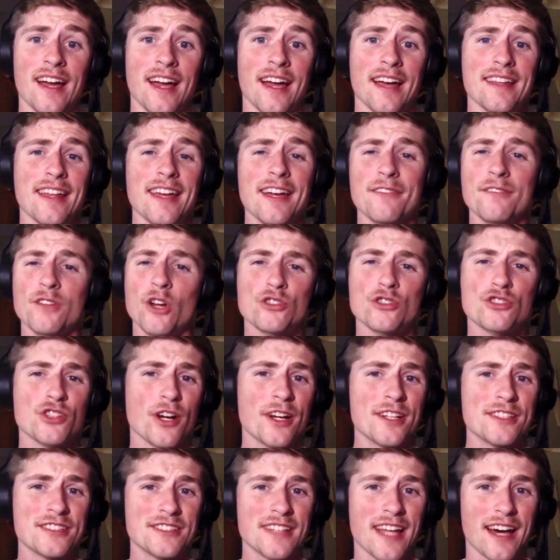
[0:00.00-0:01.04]
And they have no
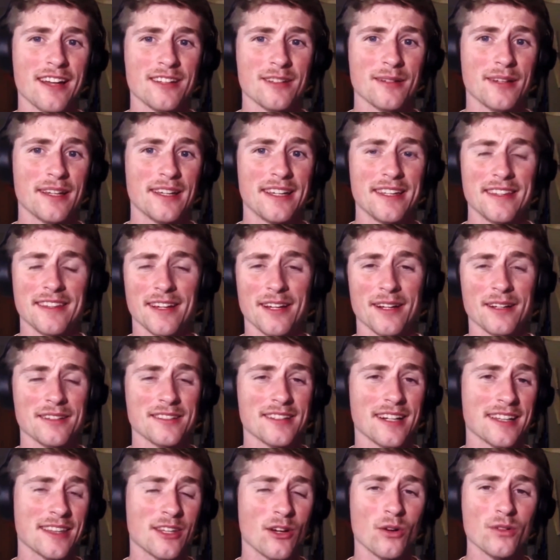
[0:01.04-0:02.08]
choice now either.
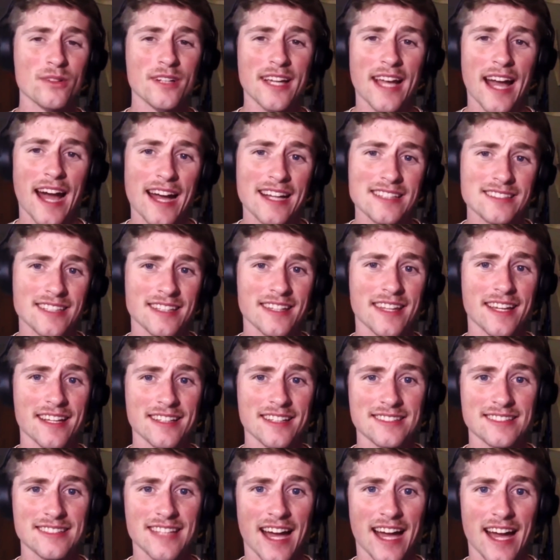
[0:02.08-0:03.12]
Like the only guys that they
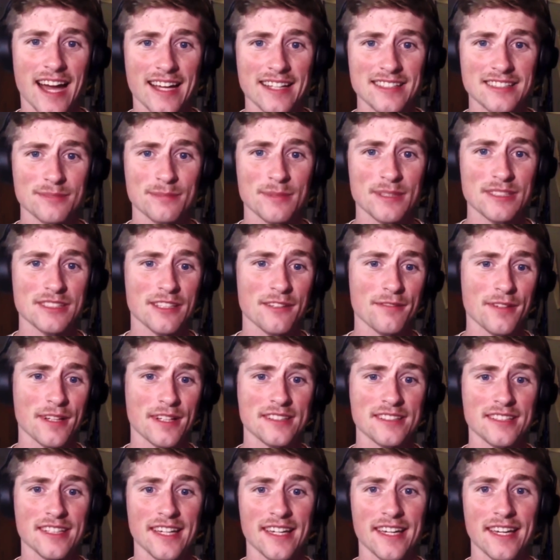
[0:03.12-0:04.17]
could sign
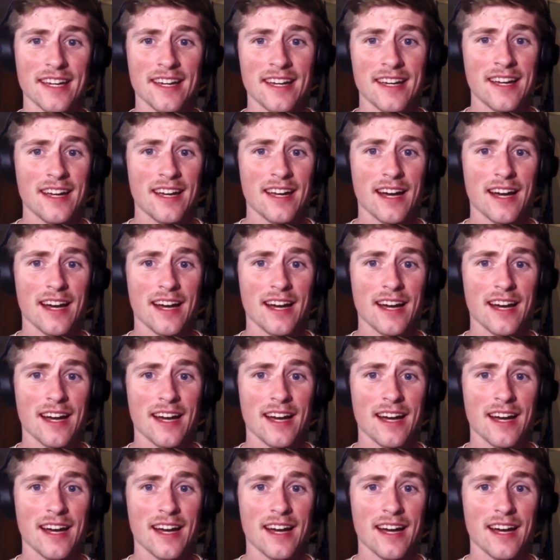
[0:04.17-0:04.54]
specifically